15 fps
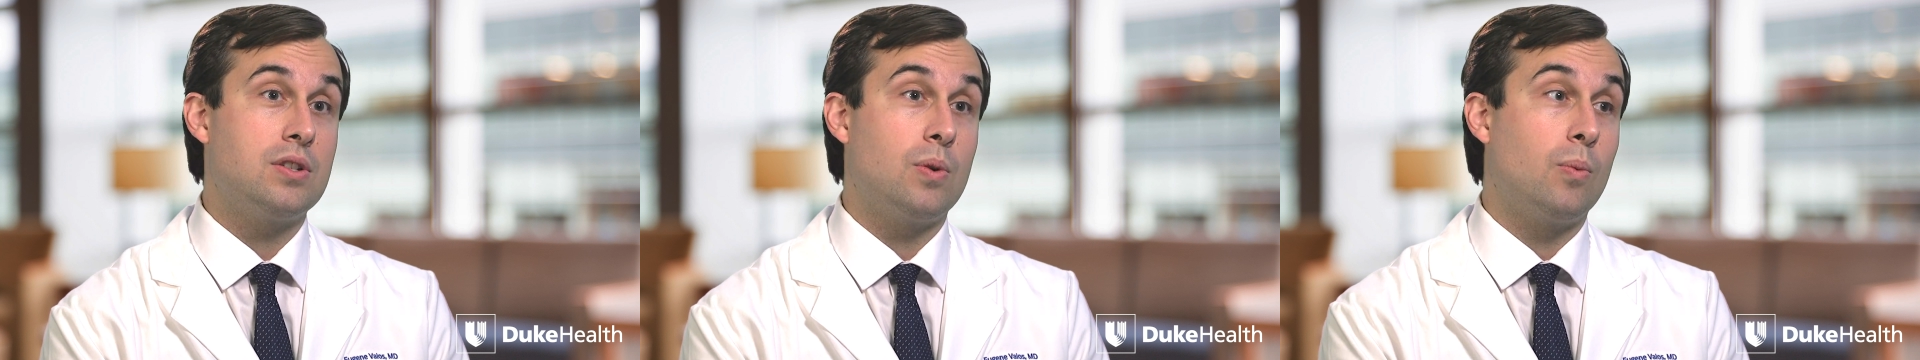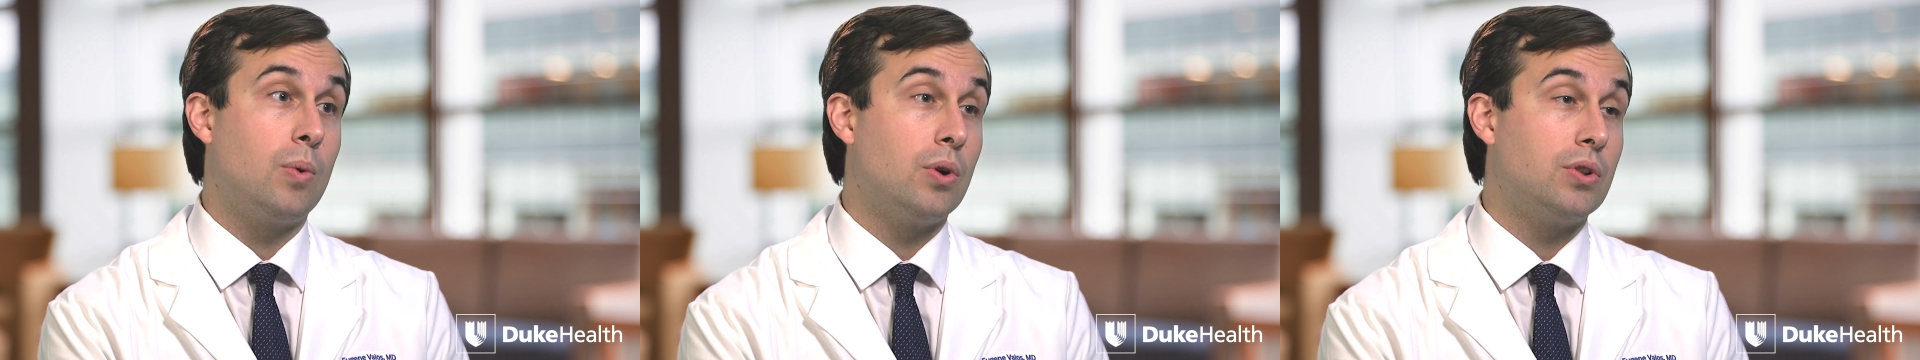
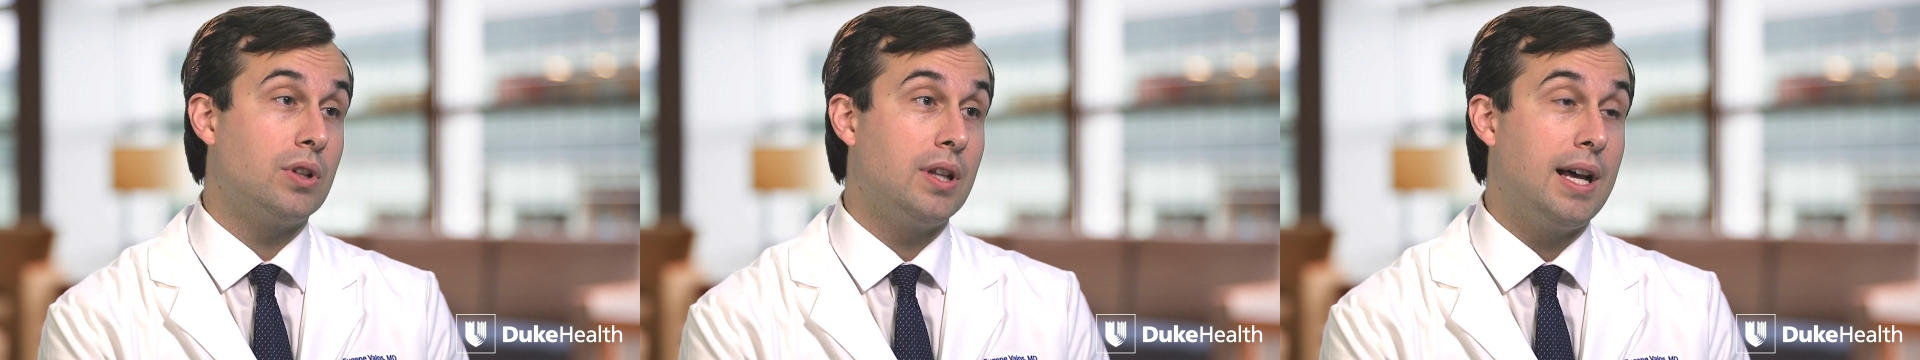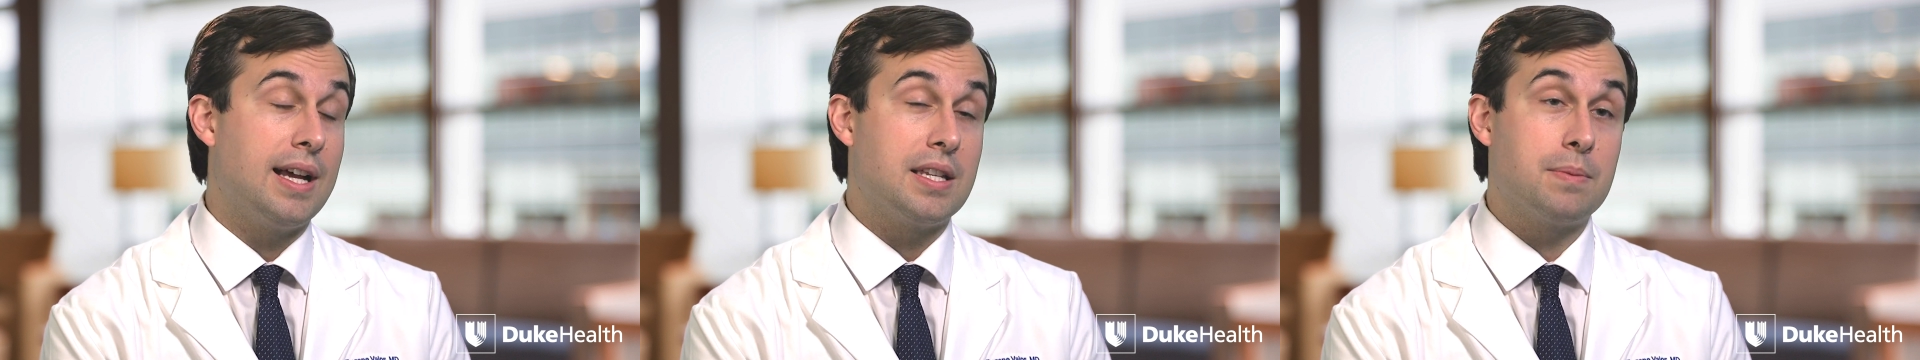to world
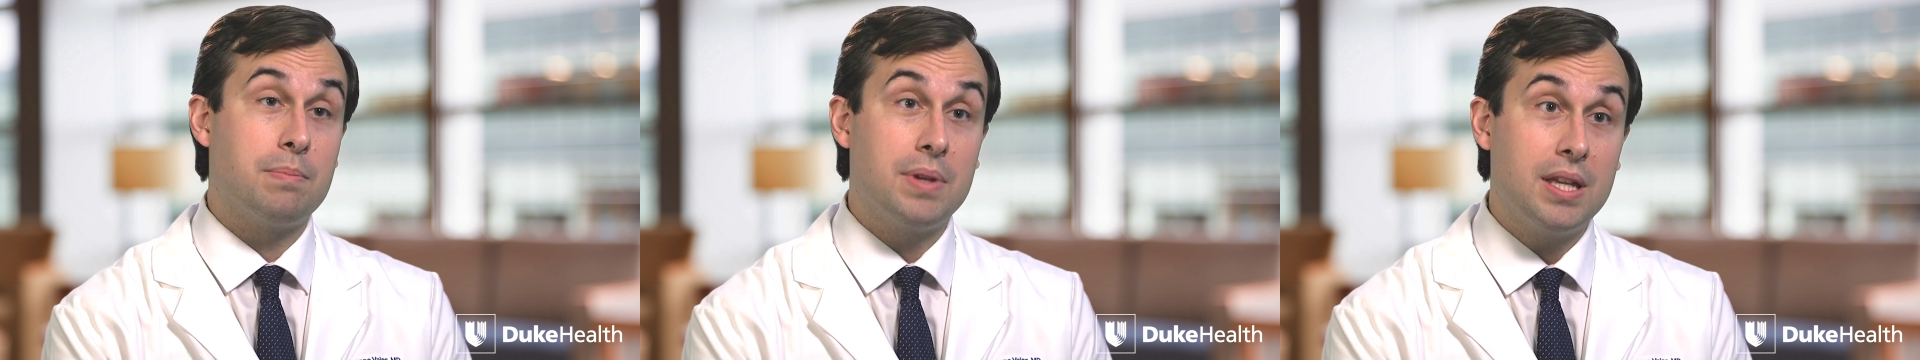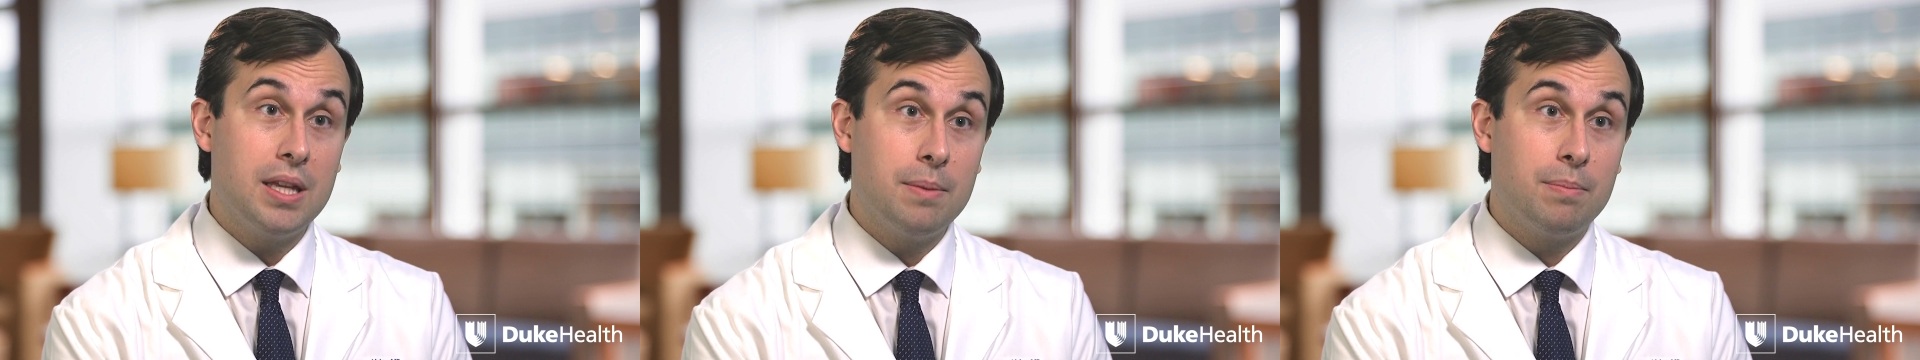class
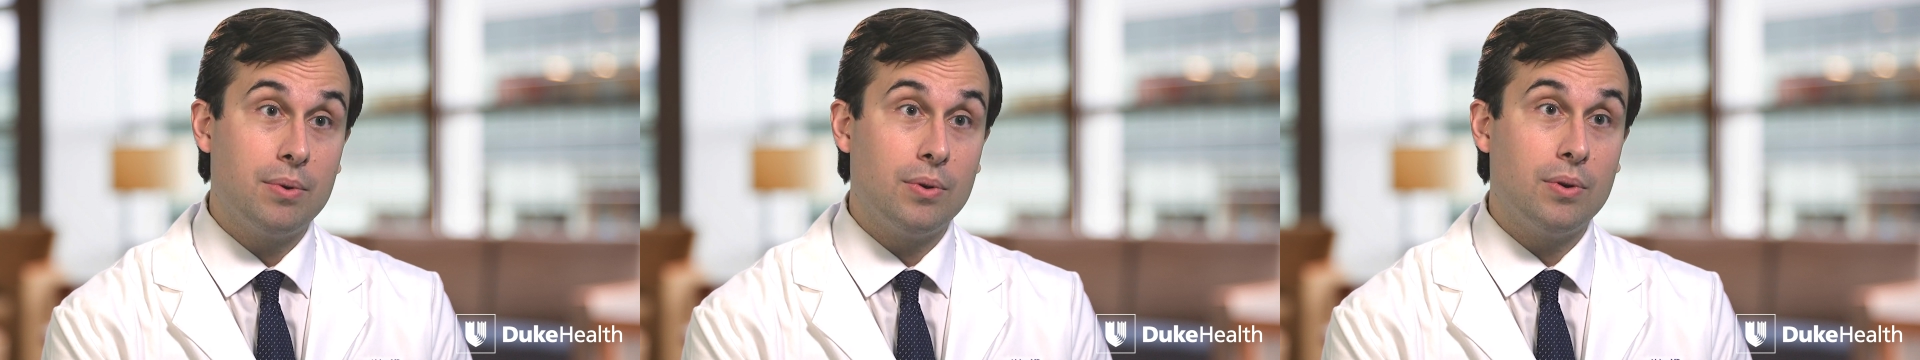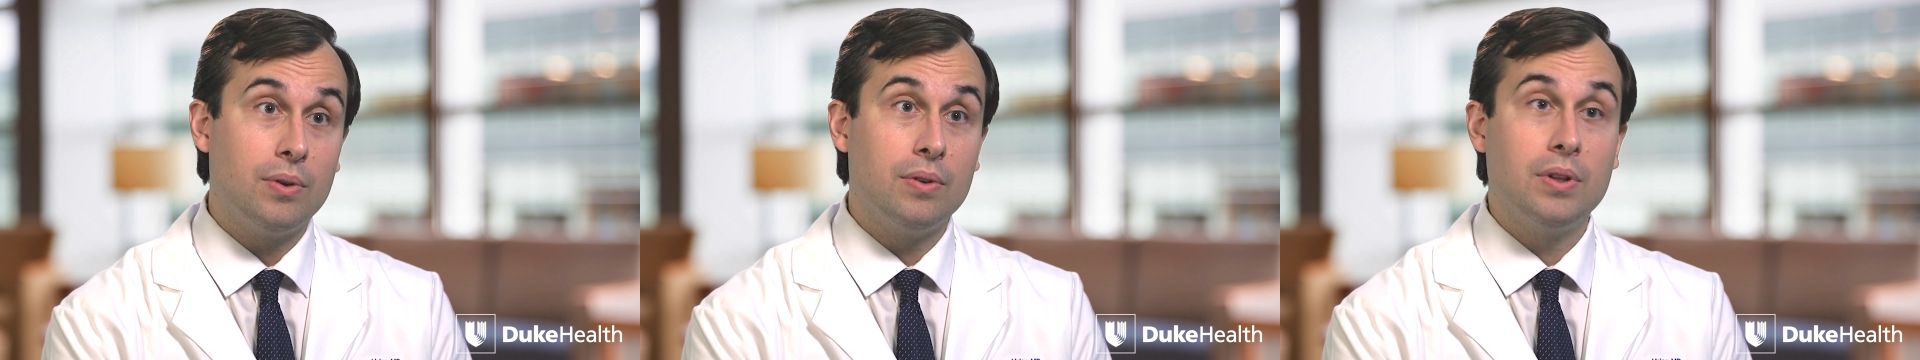
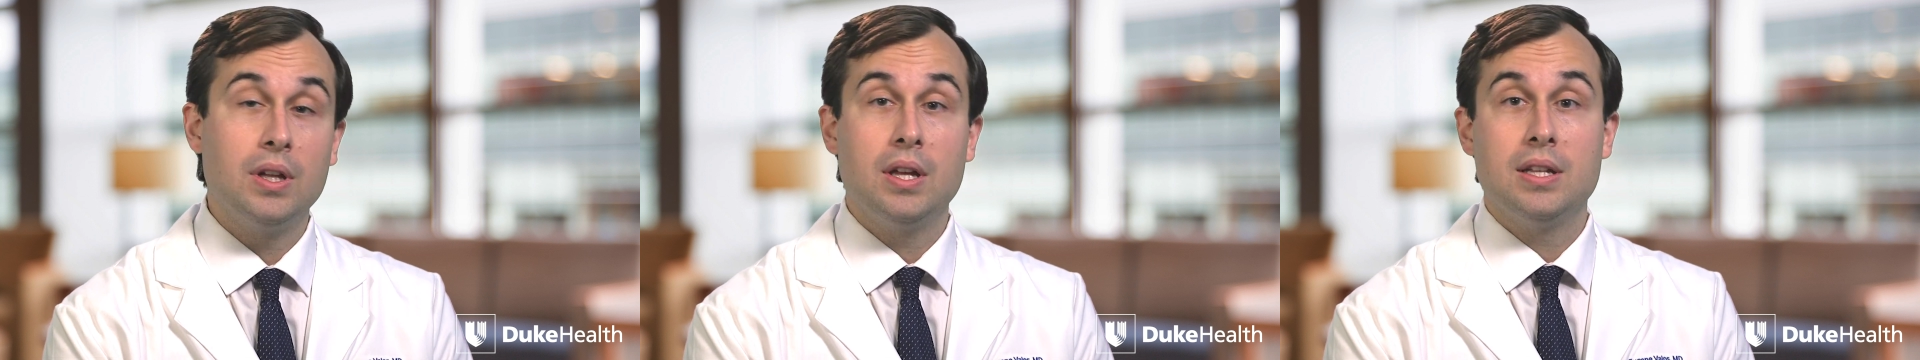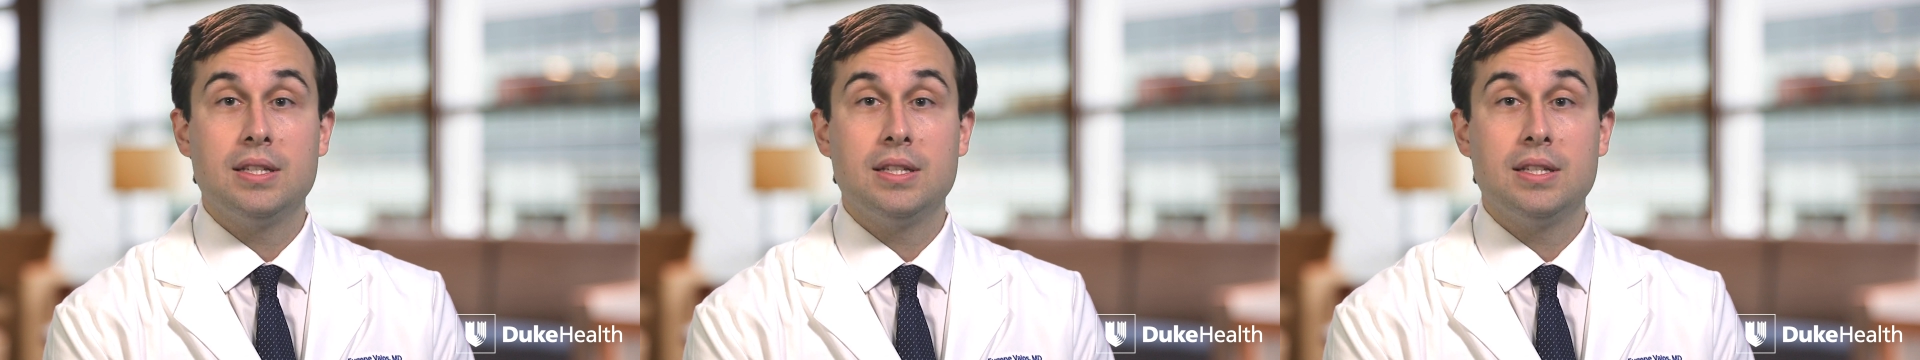people,